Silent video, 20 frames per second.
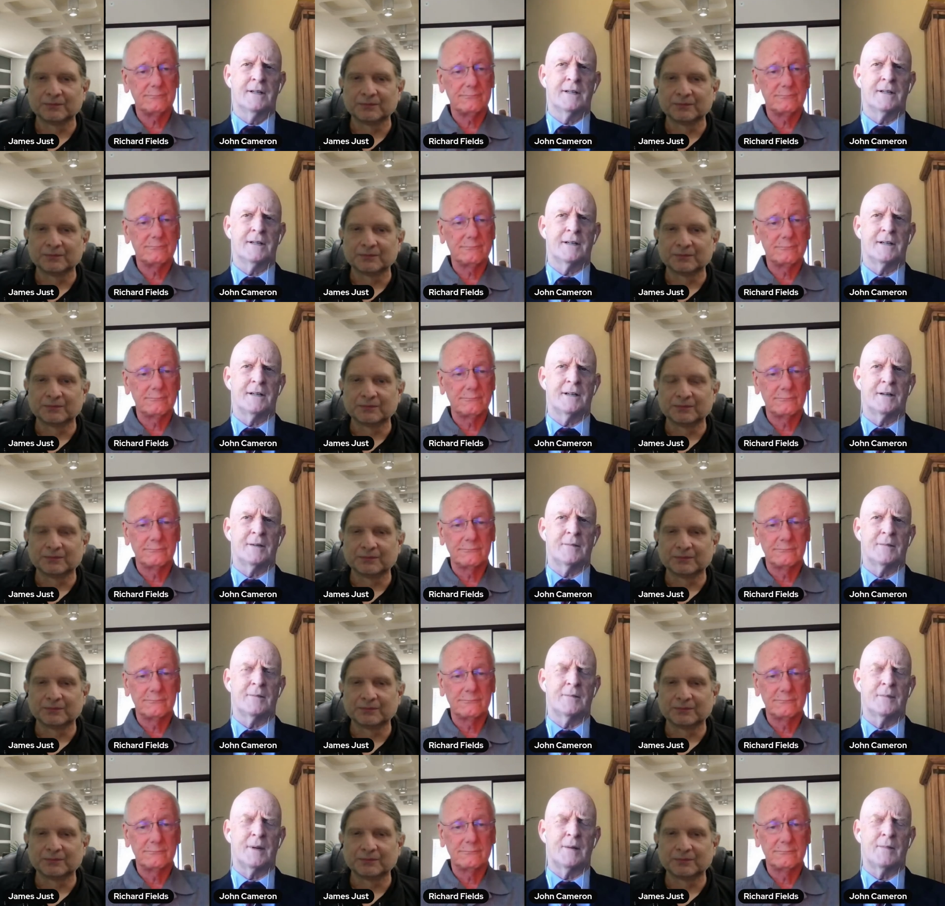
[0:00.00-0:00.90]
Speaker 1: Uh,
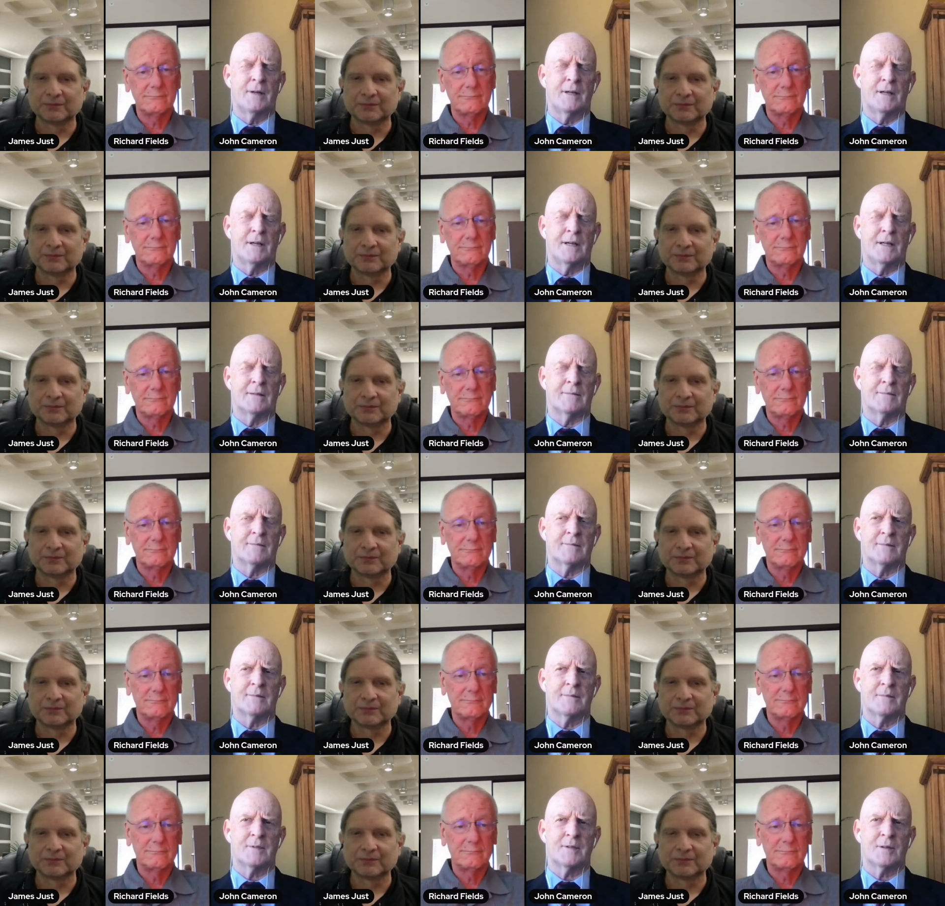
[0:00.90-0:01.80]
maybe not
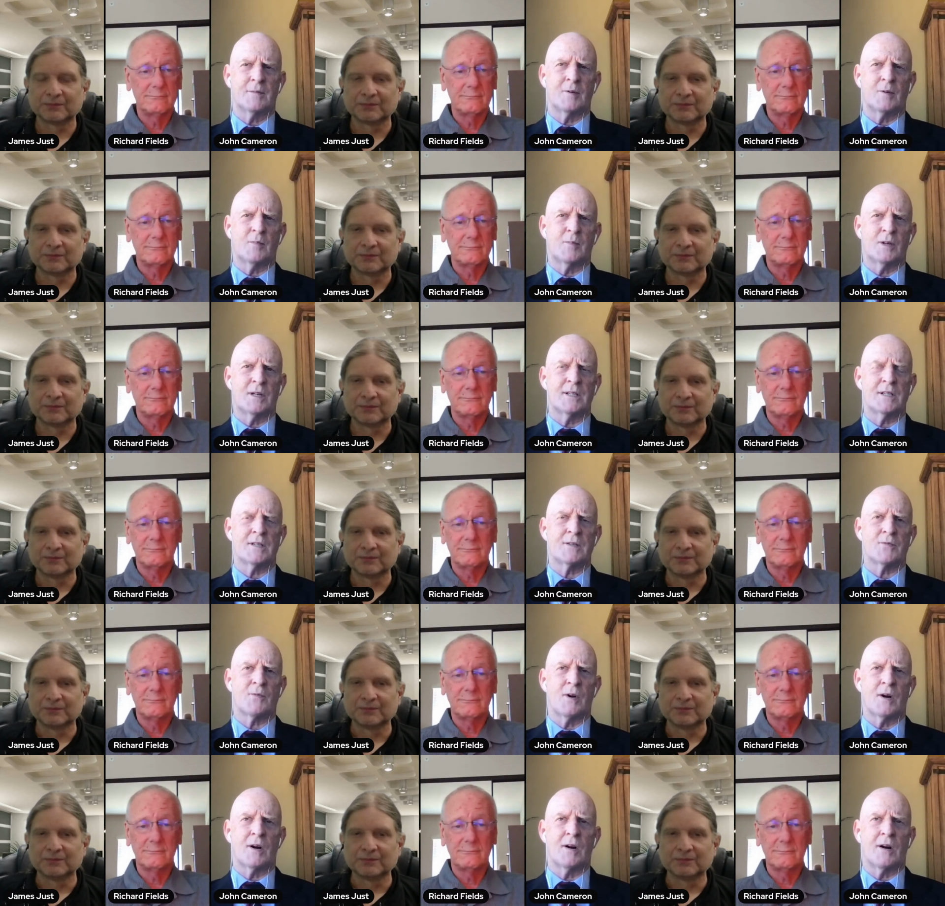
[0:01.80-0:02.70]
some of the
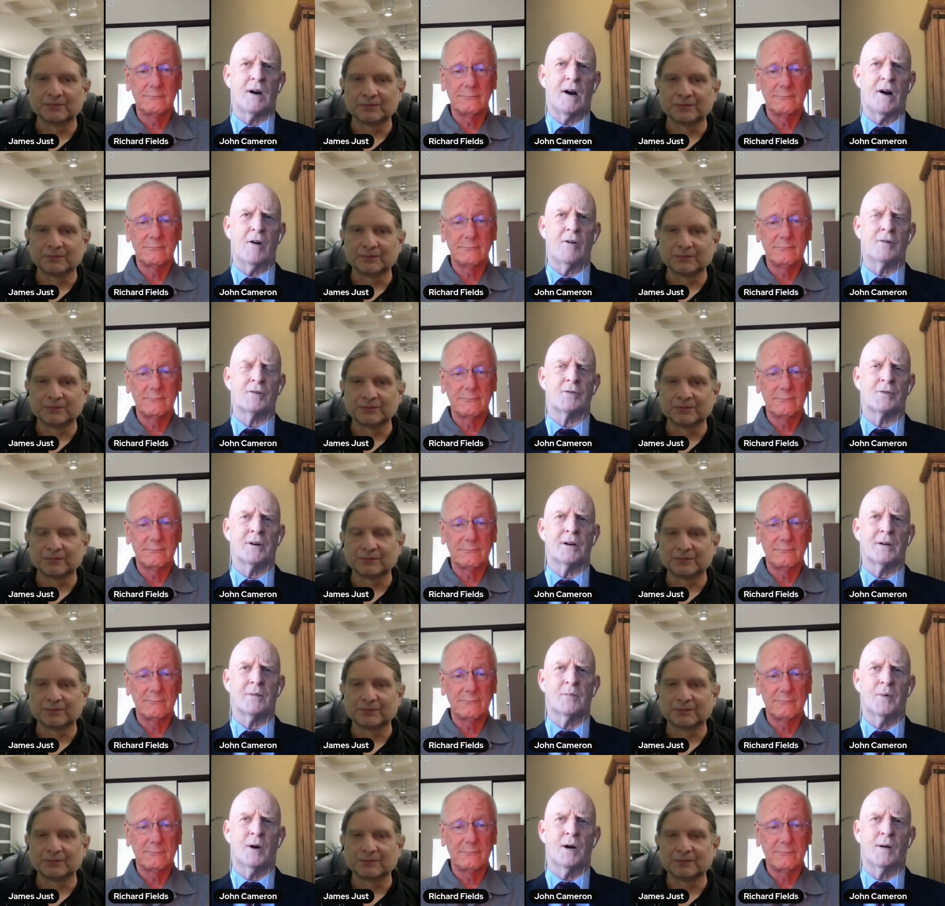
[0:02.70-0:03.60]
places where our
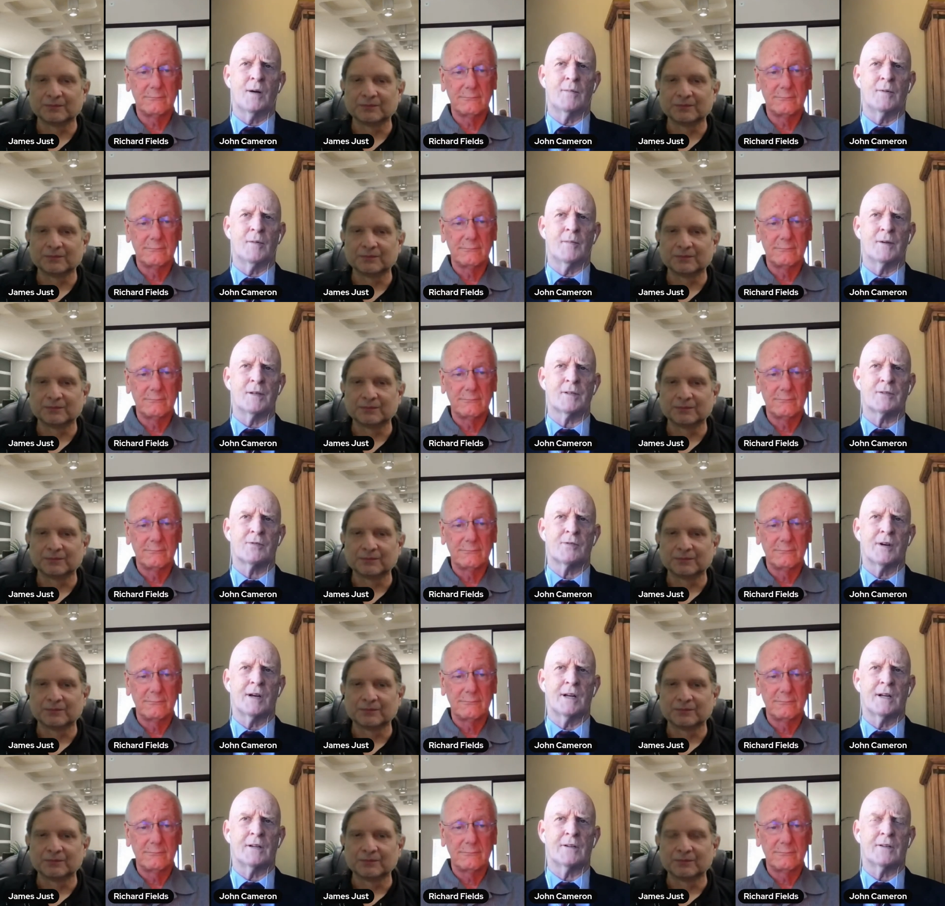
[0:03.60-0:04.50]
drug problem has
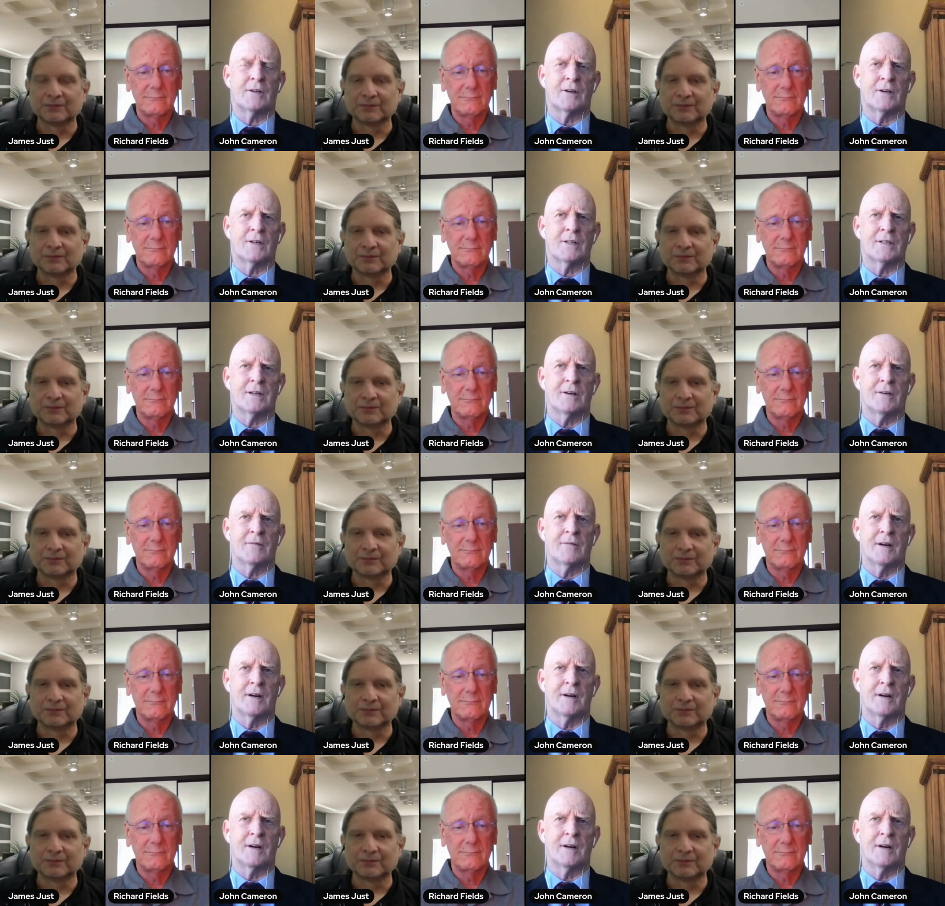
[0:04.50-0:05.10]
created cartel